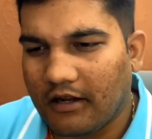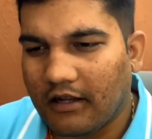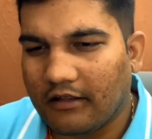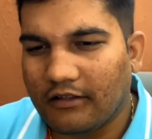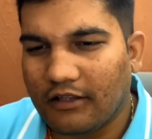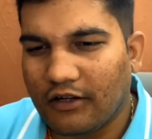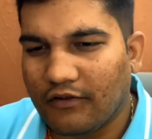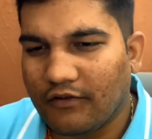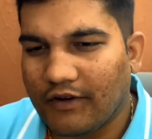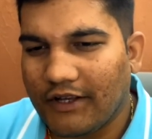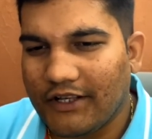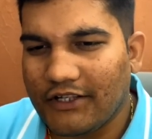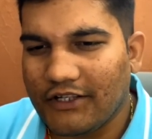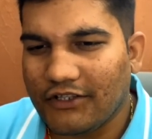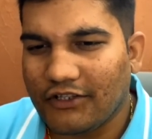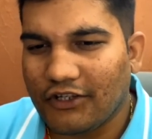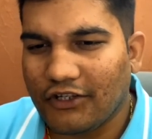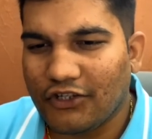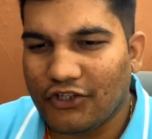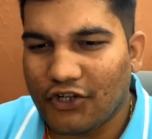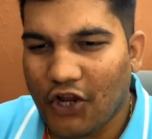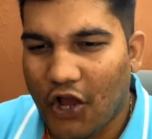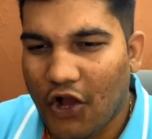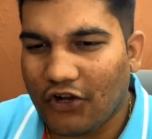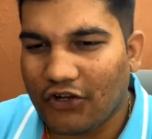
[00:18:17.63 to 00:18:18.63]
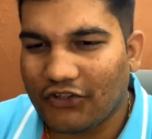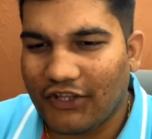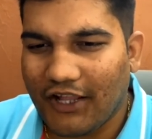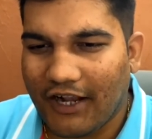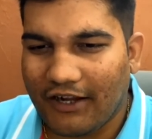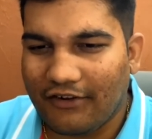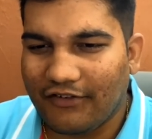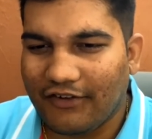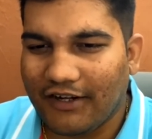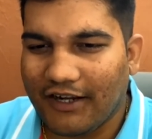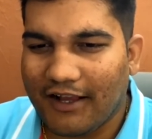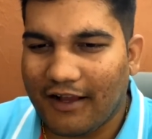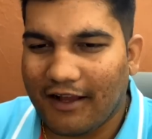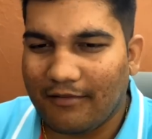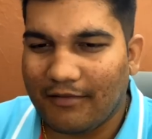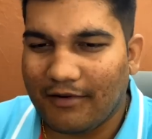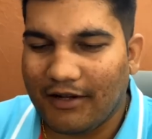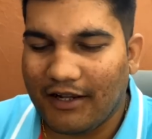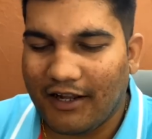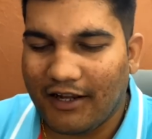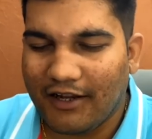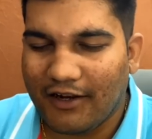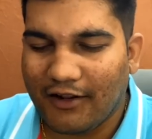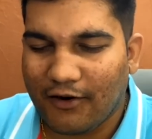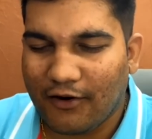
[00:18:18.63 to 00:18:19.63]
Otherwise, the shock that will come
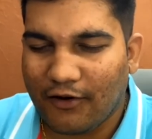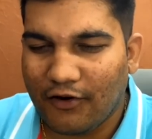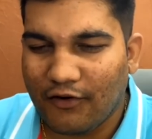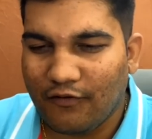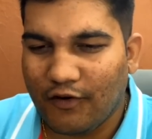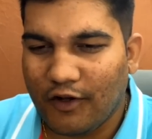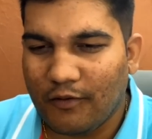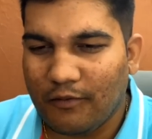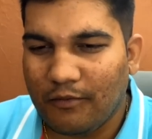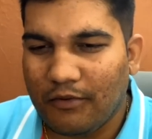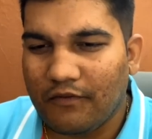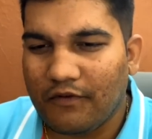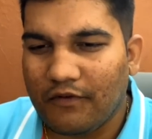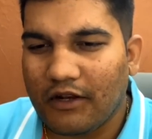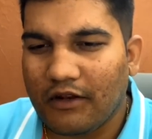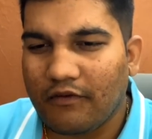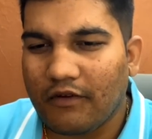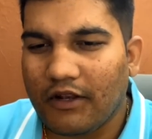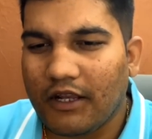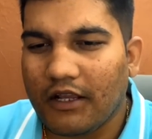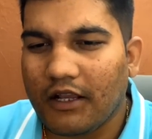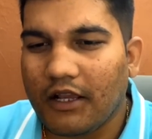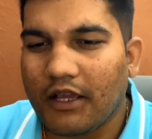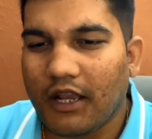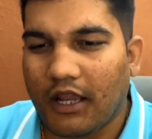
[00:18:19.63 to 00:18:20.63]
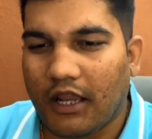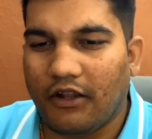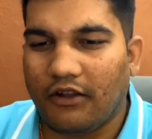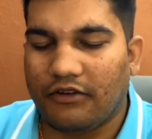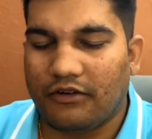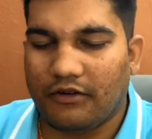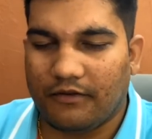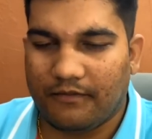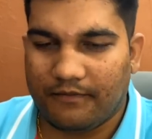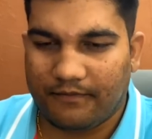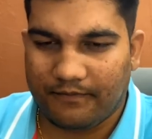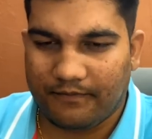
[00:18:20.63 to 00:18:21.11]
later on will be very, very great.